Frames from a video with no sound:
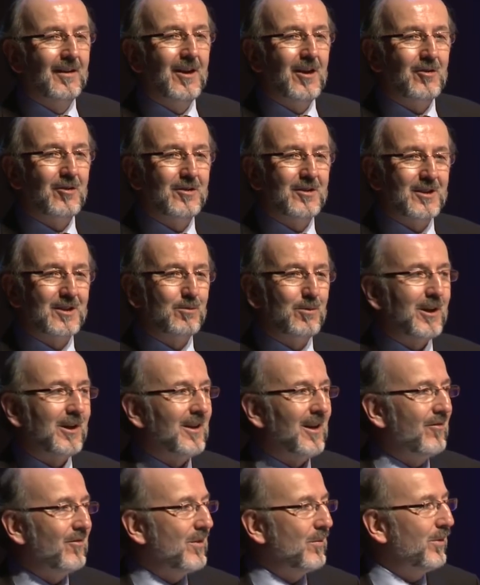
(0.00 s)
later this
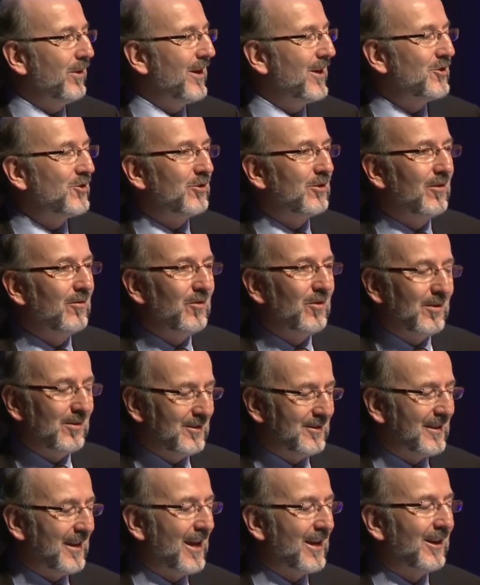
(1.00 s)
week, I have the pleasure of
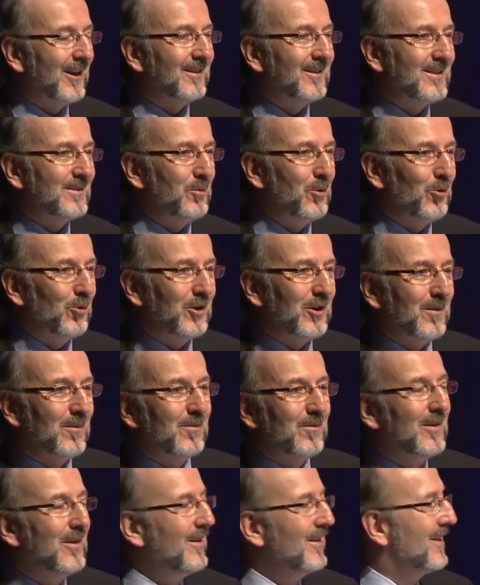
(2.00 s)
standing at this
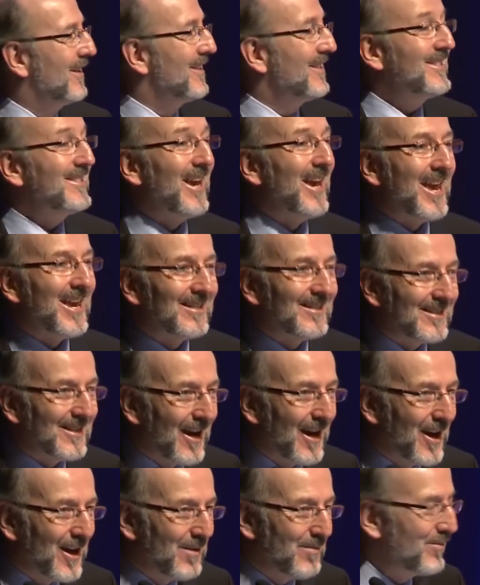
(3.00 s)
podium 10
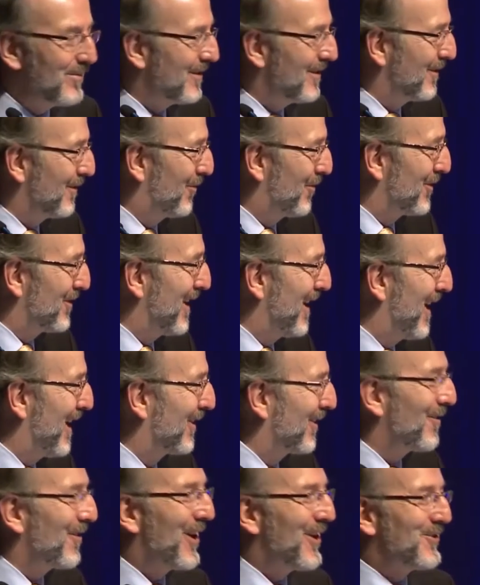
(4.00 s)
times for
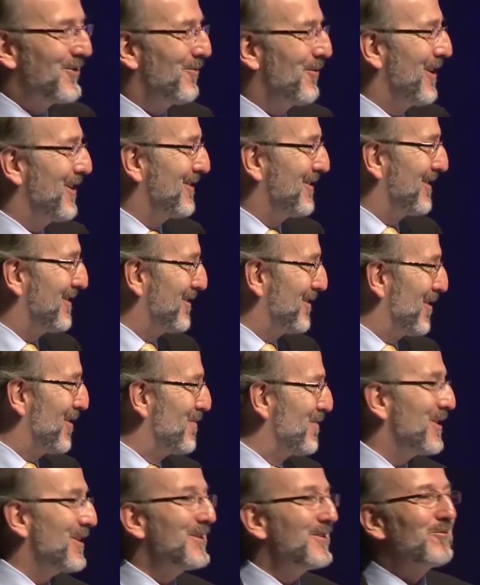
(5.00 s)
10 graduation
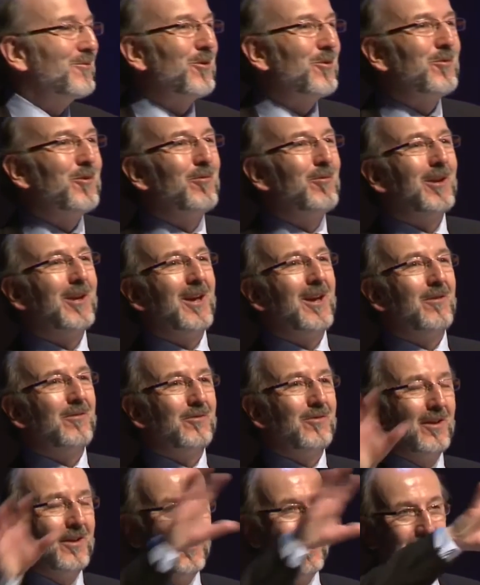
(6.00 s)
ceremonies, where we will
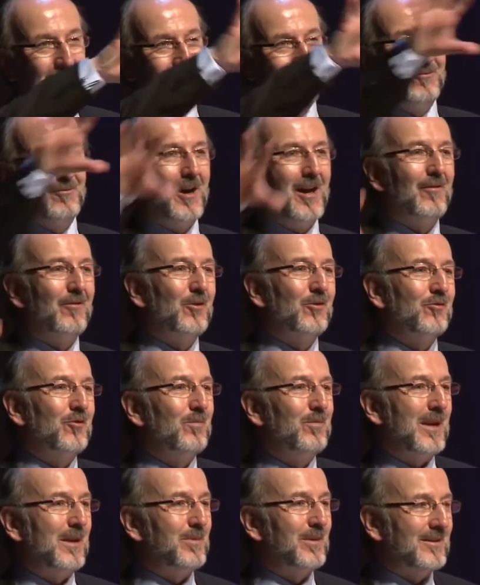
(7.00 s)
have
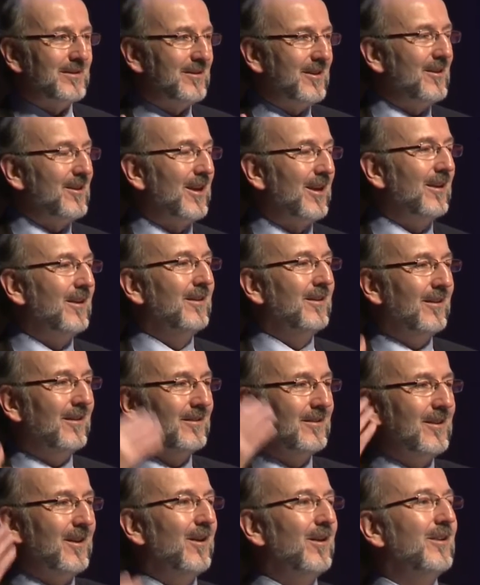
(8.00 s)
1,200 people sitting
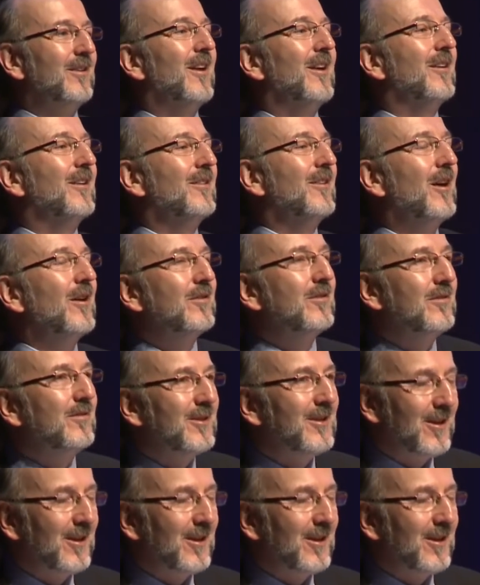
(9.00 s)
on